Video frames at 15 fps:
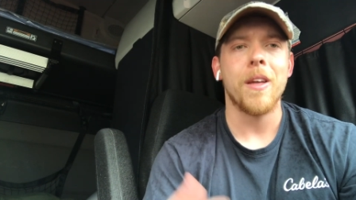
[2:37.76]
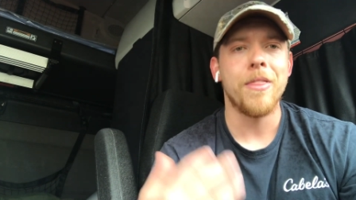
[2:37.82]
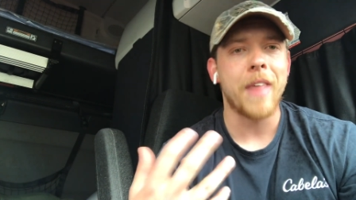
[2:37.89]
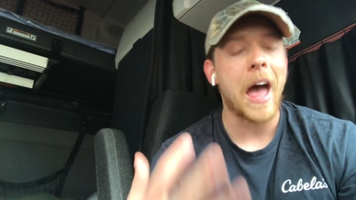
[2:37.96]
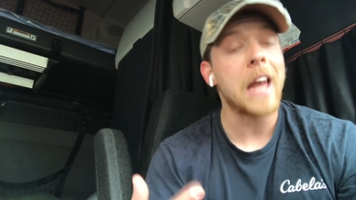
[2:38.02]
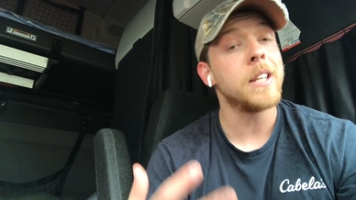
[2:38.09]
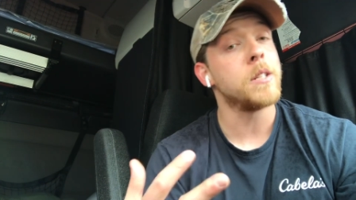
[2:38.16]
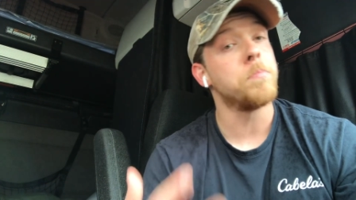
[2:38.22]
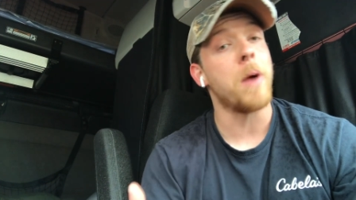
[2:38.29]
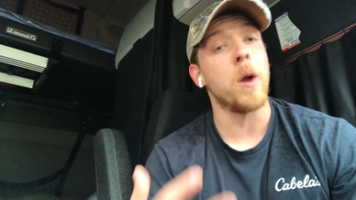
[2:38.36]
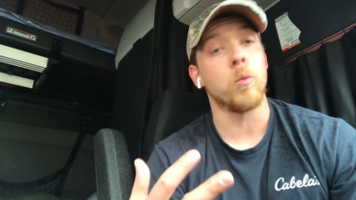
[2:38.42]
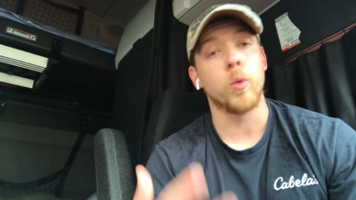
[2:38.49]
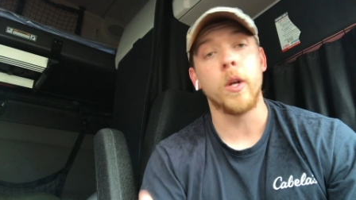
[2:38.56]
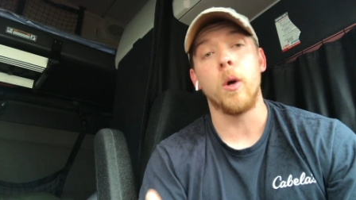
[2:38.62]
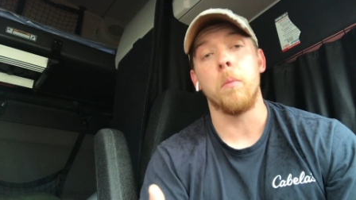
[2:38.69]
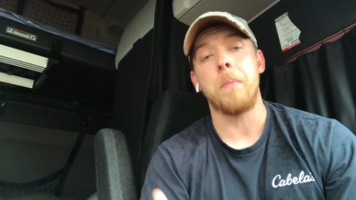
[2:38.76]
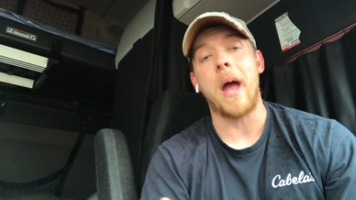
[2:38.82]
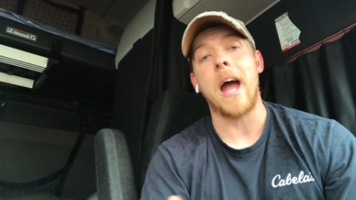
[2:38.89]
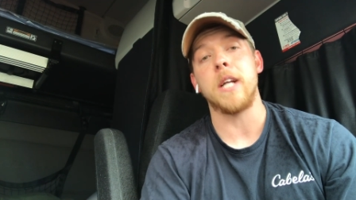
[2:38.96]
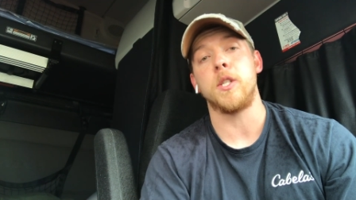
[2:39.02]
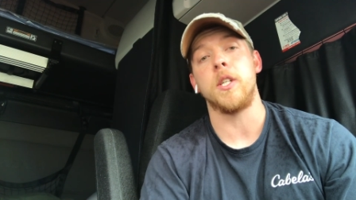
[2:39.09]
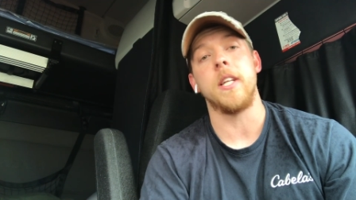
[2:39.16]
That is my real
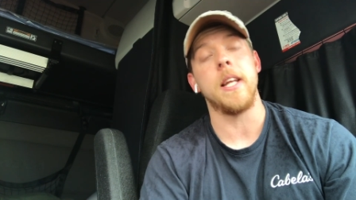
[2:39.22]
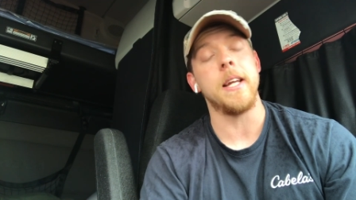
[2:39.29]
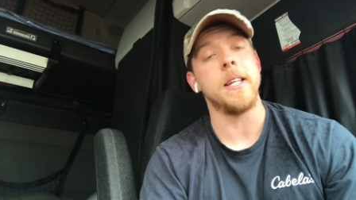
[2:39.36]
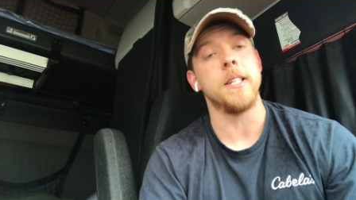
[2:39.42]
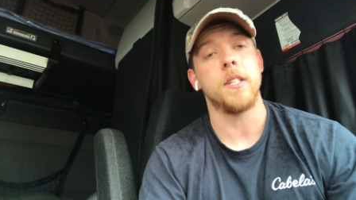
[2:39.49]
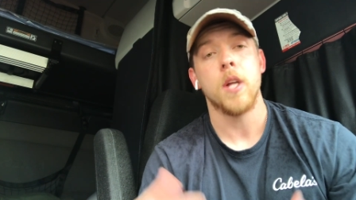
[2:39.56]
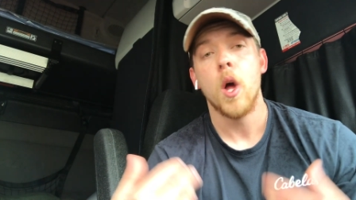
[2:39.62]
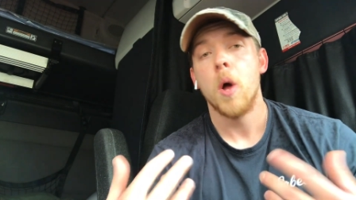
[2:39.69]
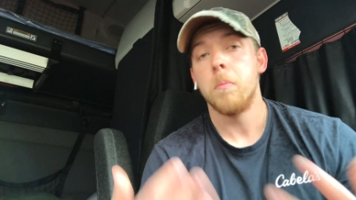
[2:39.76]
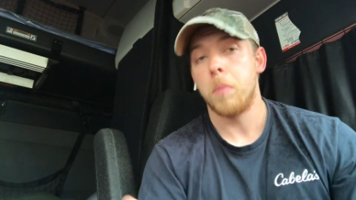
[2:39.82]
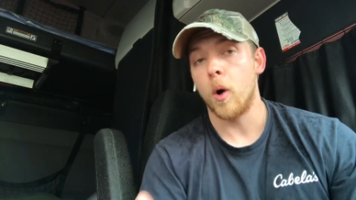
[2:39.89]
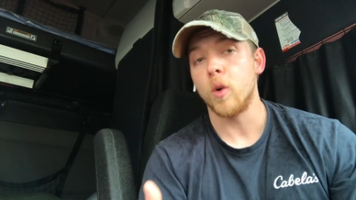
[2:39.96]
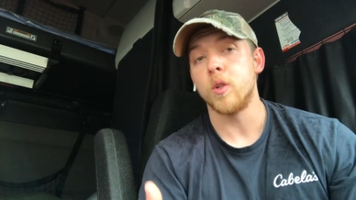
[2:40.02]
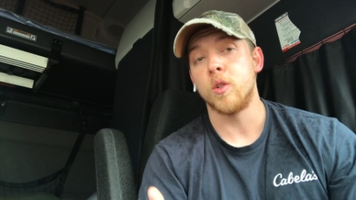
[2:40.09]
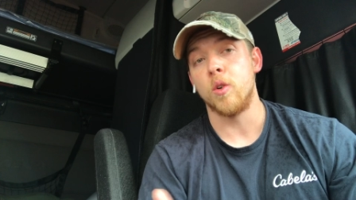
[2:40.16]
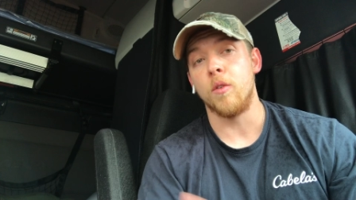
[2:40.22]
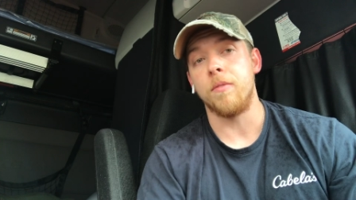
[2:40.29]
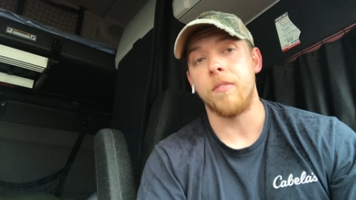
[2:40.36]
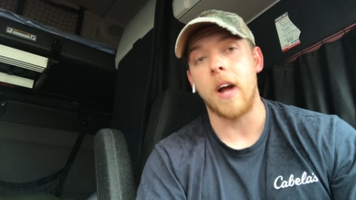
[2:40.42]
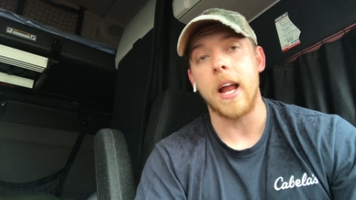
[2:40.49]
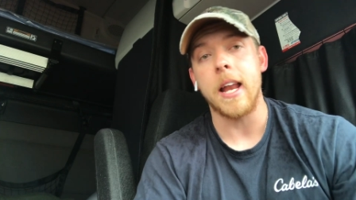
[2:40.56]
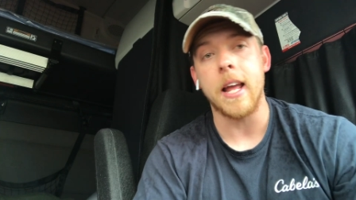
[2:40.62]
passion is personal
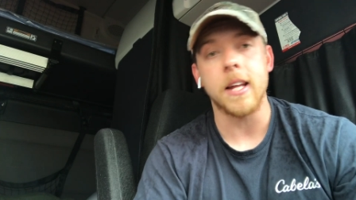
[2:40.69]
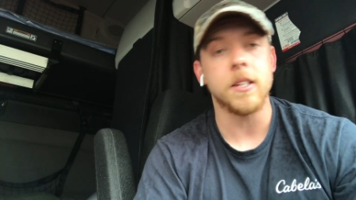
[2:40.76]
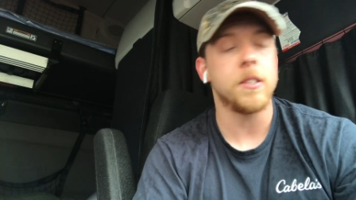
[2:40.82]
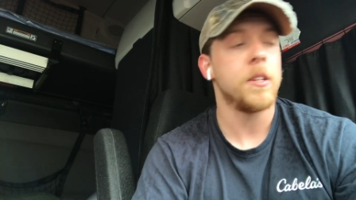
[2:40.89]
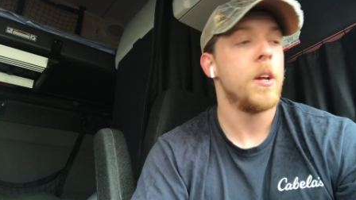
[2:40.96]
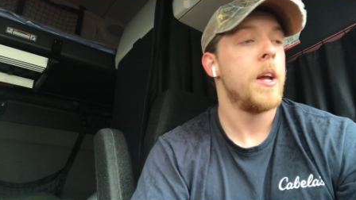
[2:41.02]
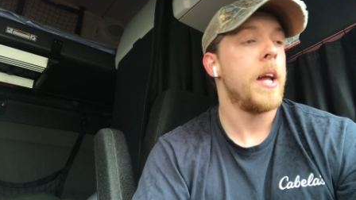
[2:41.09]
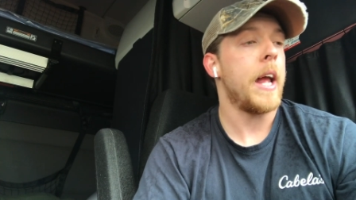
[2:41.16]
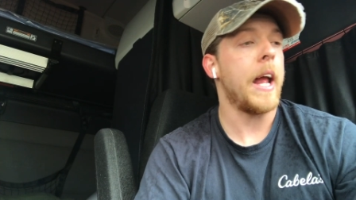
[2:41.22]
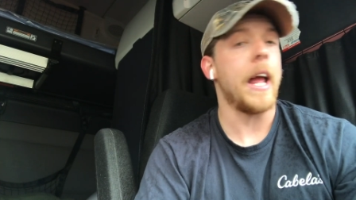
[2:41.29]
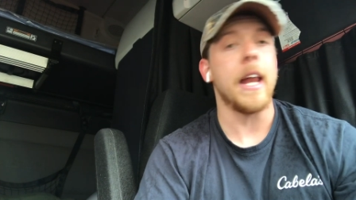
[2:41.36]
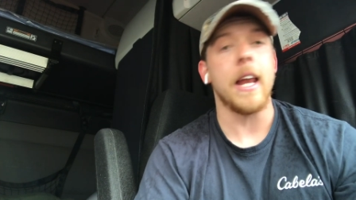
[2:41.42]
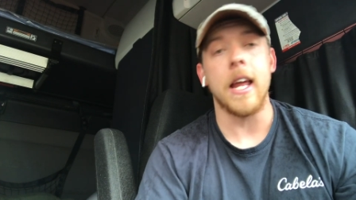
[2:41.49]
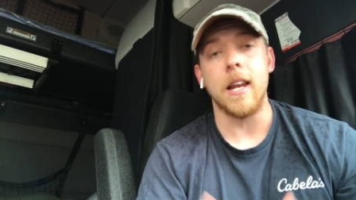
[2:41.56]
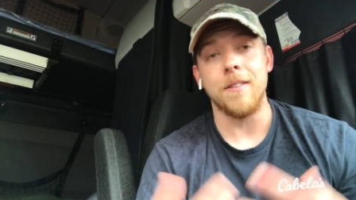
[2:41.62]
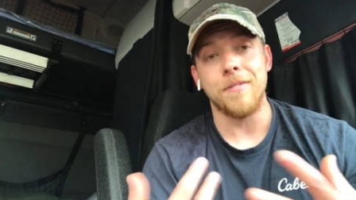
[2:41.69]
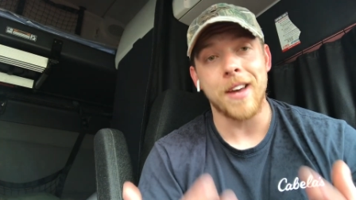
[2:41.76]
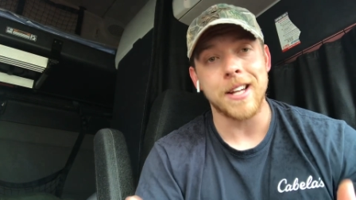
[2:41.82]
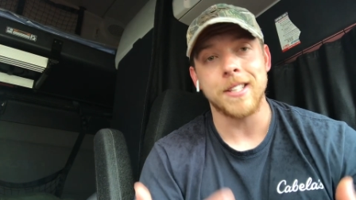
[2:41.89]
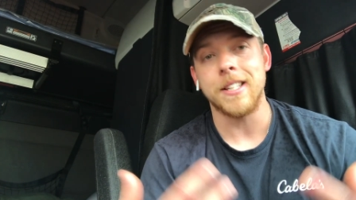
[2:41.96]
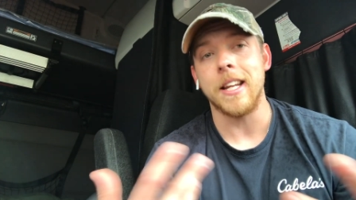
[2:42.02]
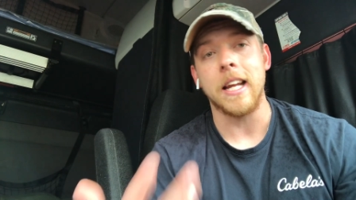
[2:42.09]
finance and
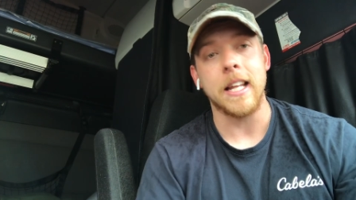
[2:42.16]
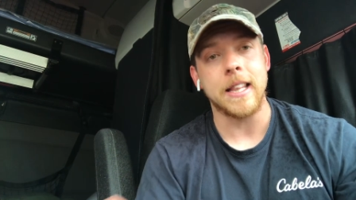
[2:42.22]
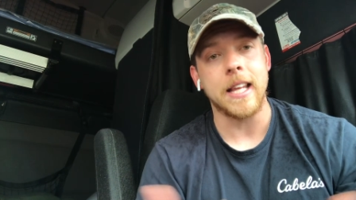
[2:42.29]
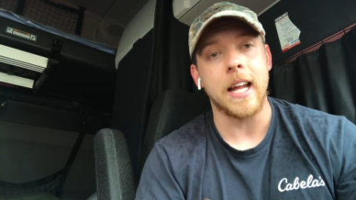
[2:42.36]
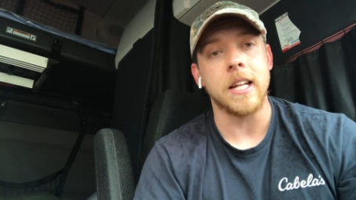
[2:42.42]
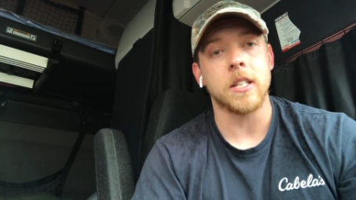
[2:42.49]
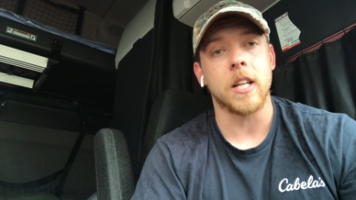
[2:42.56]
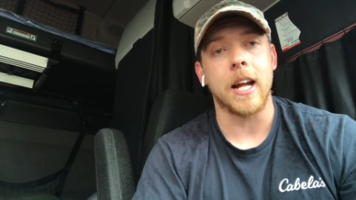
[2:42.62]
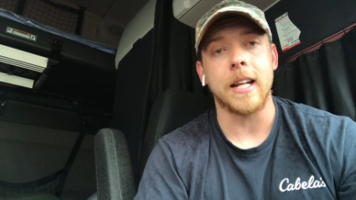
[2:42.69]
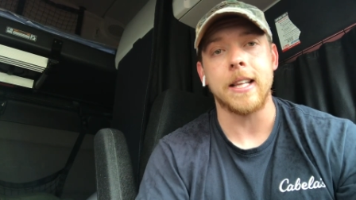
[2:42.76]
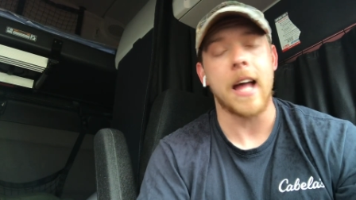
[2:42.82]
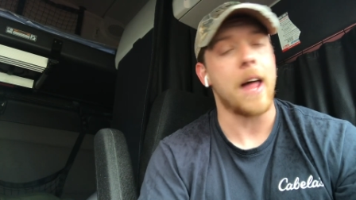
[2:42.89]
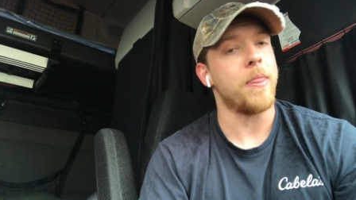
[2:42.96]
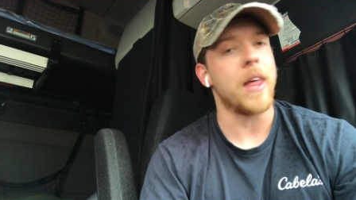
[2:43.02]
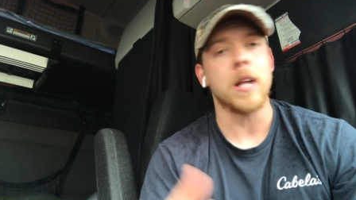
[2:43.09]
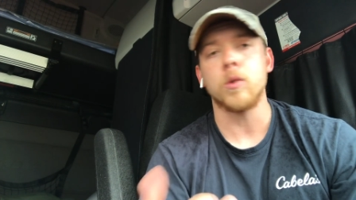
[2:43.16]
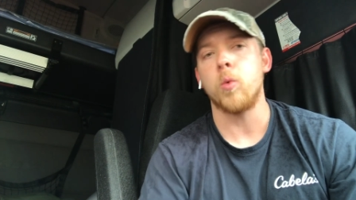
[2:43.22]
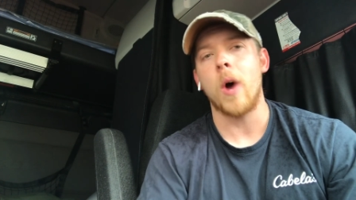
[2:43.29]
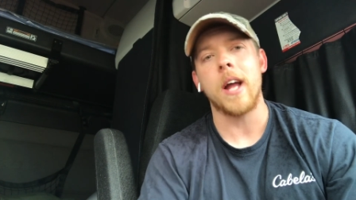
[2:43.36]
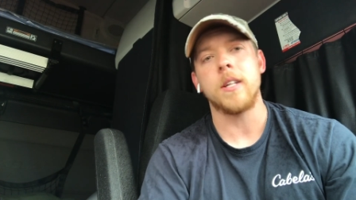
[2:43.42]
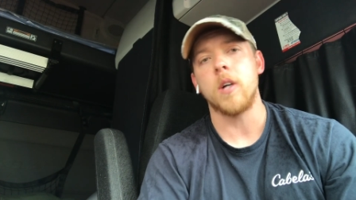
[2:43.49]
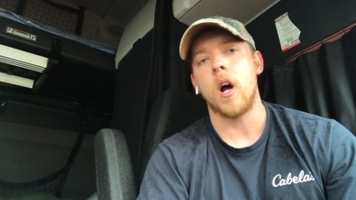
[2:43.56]
investing and things like that. That's
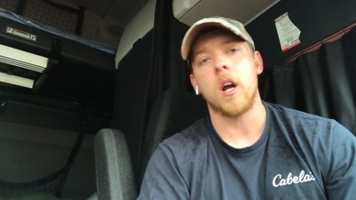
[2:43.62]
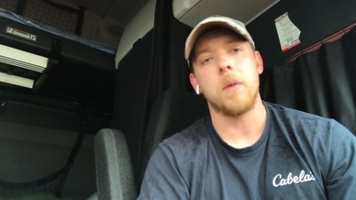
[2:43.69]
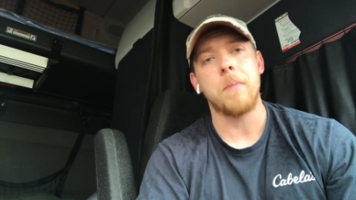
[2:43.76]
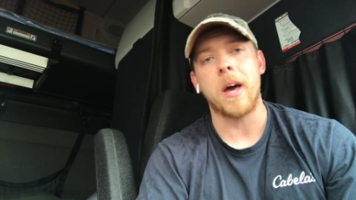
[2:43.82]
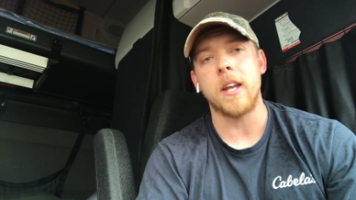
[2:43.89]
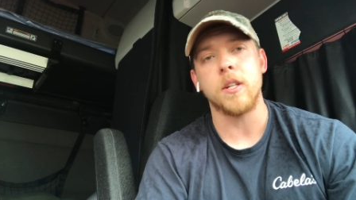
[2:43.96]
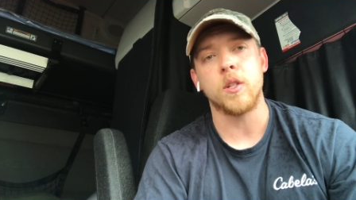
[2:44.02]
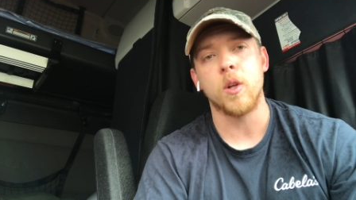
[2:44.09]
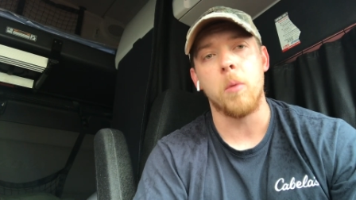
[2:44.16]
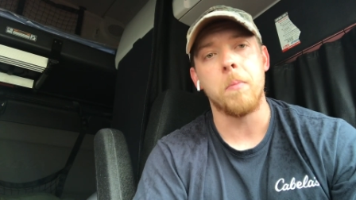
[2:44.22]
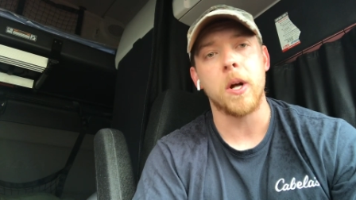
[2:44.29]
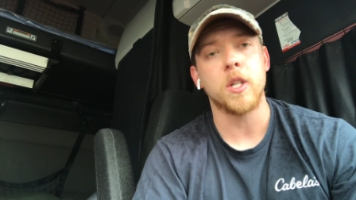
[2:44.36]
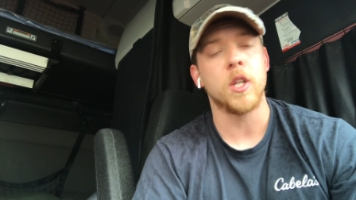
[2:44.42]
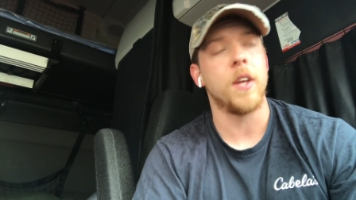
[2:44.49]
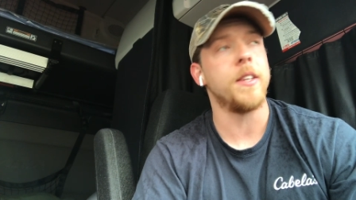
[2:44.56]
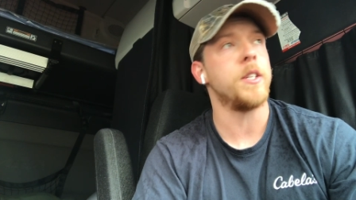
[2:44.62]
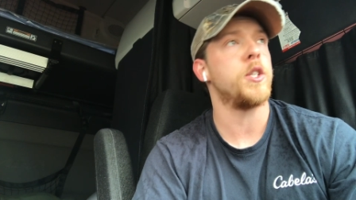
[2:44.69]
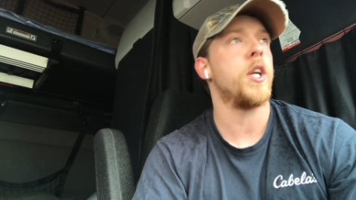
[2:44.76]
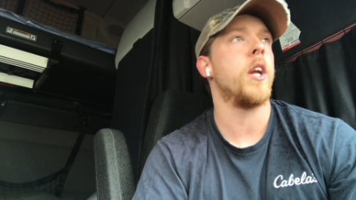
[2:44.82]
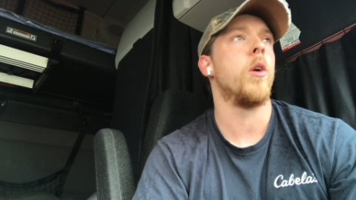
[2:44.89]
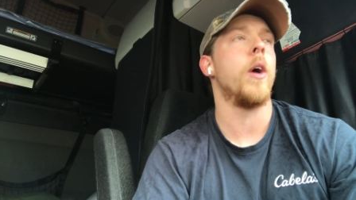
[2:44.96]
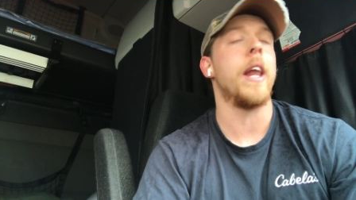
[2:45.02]
why I talk about it so much on this channel.